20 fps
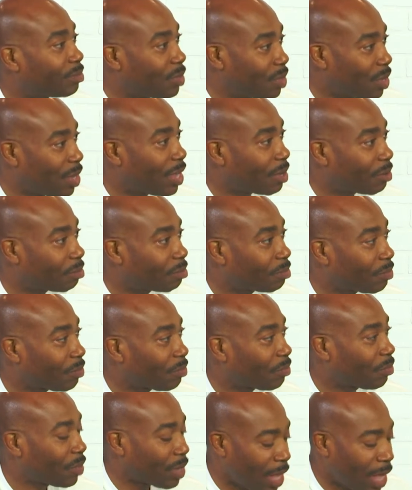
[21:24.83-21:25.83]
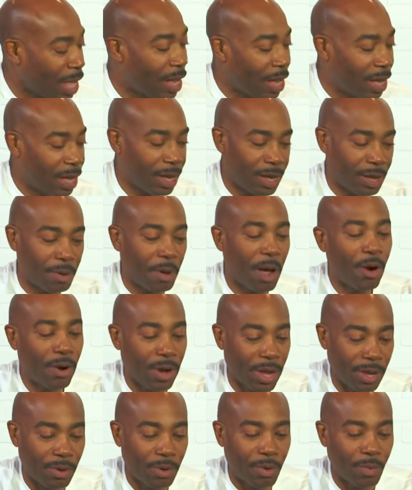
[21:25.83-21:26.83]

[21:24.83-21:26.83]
Yeah. All right.